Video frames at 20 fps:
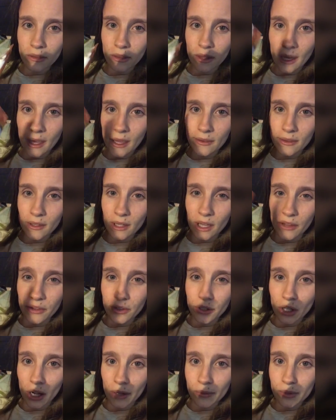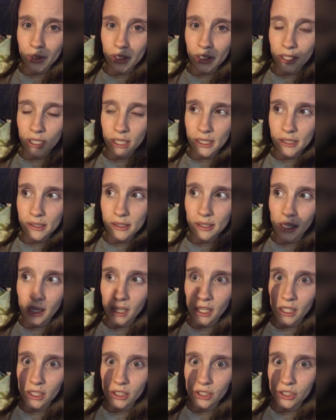then the other option is
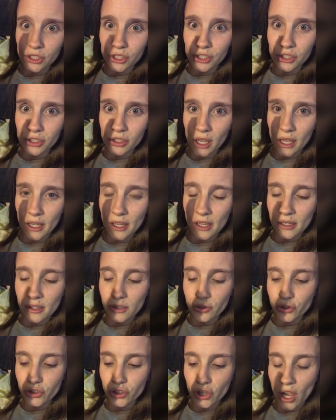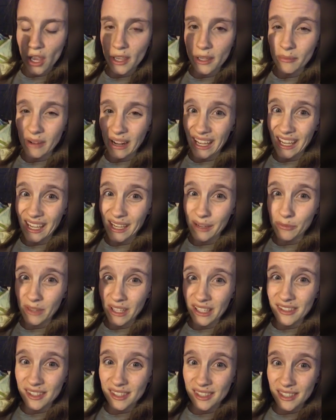a, sh a shot in my hip
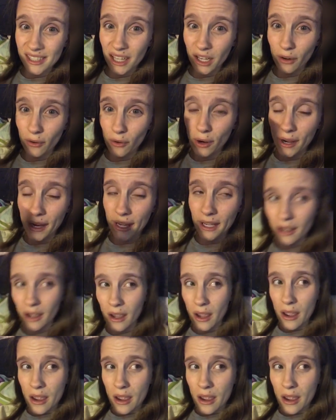that's a steroid.